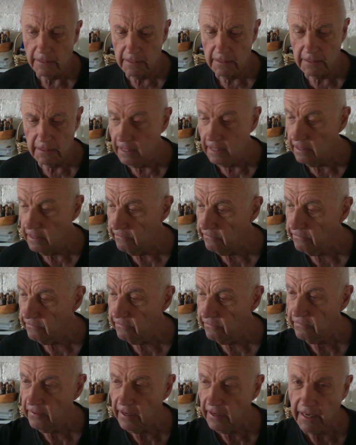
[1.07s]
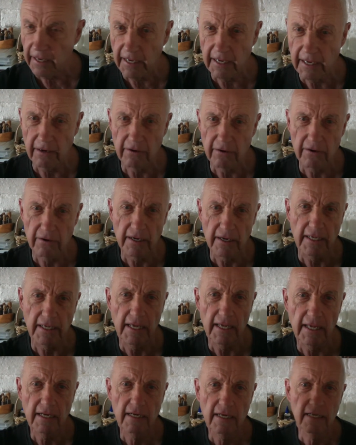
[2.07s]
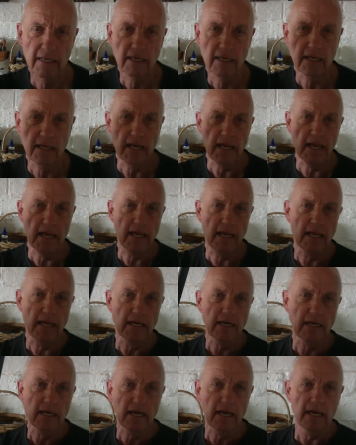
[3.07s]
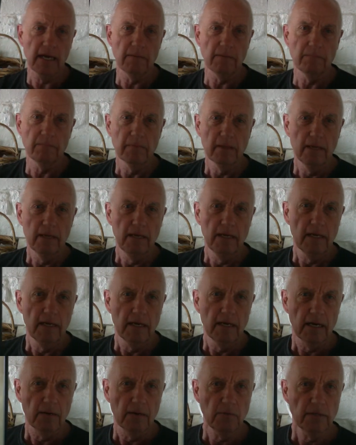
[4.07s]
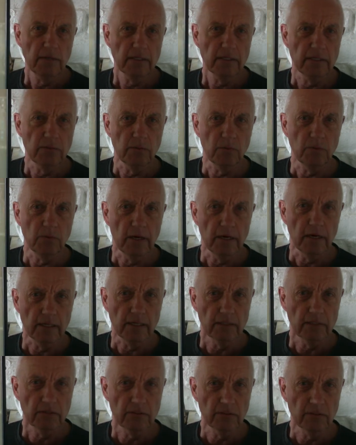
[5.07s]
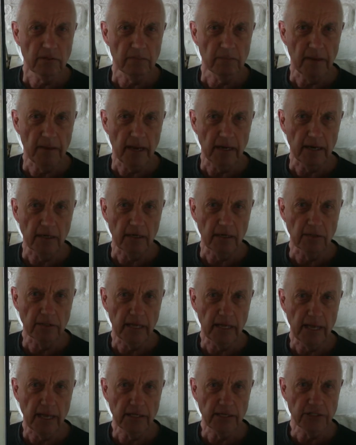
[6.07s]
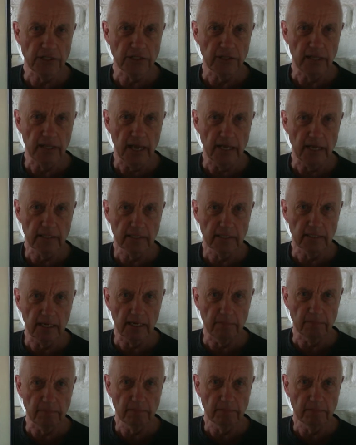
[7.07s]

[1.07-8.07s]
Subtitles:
Steve here again, and I want to talk about a location that